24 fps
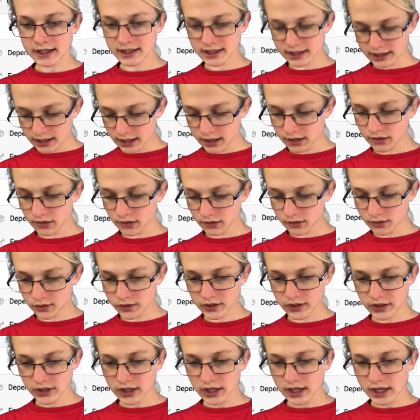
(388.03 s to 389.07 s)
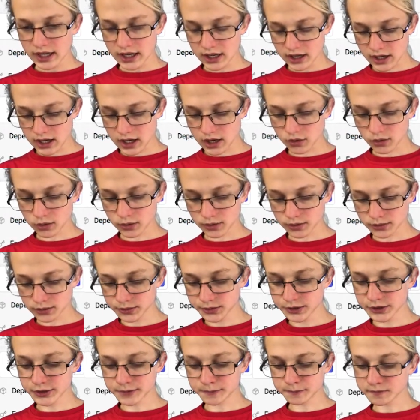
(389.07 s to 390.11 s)
guild
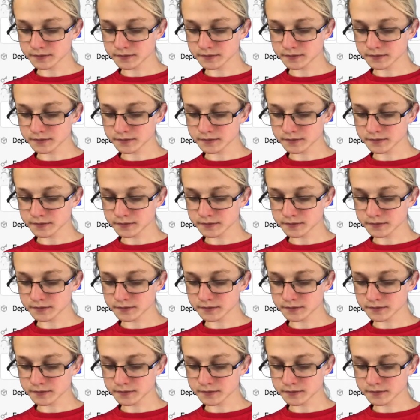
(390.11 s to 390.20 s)
equals